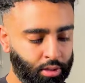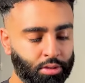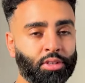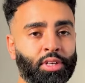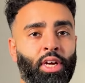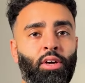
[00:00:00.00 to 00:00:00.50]
So
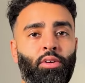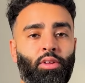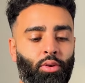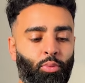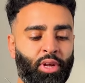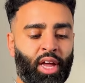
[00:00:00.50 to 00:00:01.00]
now
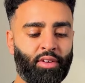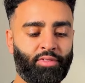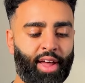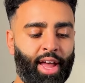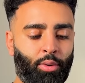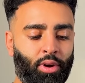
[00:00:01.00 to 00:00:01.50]
we have
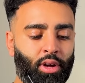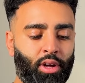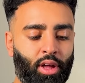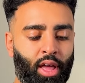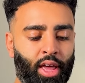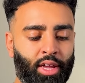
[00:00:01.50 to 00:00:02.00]
our
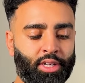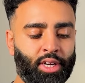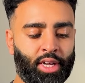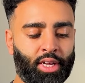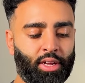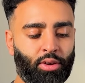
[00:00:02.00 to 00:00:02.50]
hair
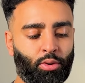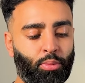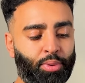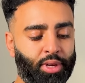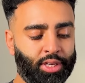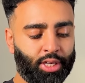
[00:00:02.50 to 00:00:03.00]
dye or
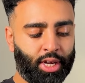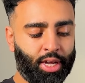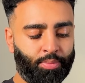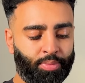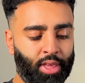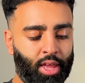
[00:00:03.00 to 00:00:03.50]
beard dye,
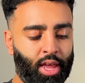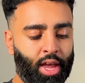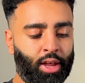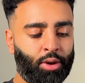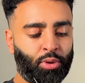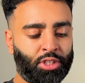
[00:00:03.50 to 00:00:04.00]

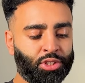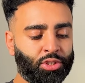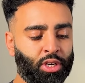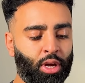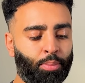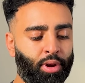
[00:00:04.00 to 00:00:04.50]
and we're just
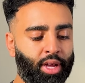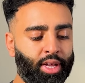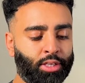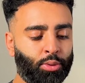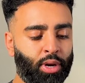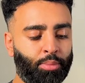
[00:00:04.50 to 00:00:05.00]
gonna apply it
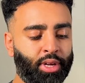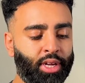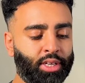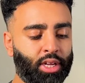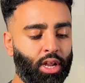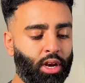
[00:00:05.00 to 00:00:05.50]
to our
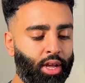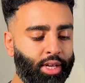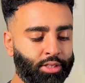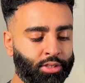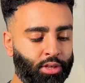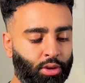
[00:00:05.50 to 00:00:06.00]
beard like
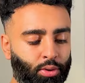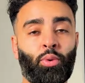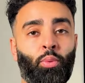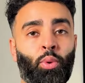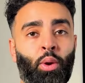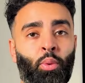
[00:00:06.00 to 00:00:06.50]
so. Make sure
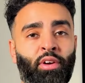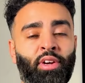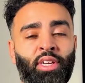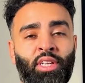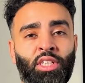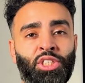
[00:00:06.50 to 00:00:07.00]
we're wearing a
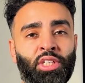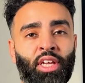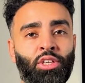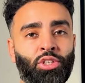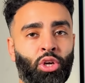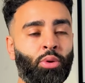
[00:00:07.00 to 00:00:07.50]
t-shirt that
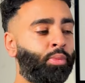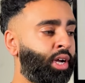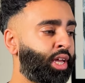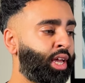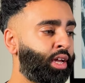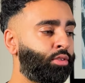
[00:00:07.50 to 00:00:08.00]
you don't mind
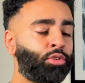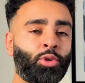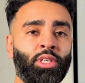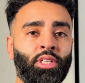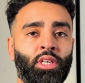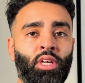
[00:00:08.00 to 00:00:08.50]
getting
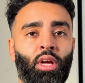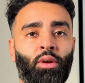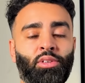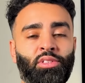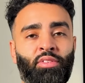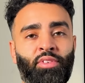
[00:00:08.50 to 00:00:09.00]
ruined,
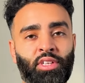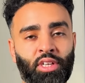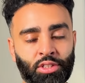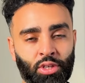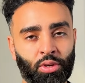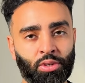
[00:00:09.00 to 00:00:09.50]
because if it
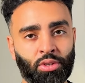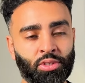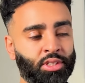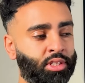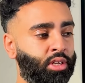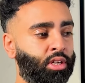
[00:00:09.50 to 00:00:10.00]
does go into
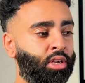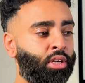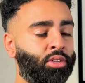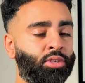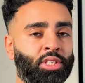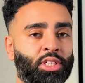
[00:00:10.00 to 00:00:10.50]

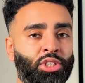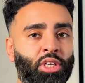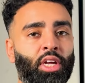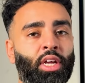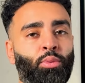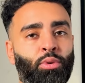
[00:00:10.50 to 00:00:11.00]
your t-shirt,
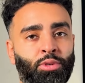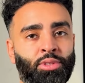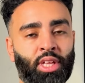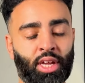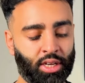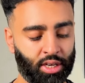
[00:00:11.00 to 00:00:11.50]
it will
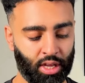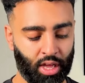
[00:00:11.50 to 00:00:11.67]
stain.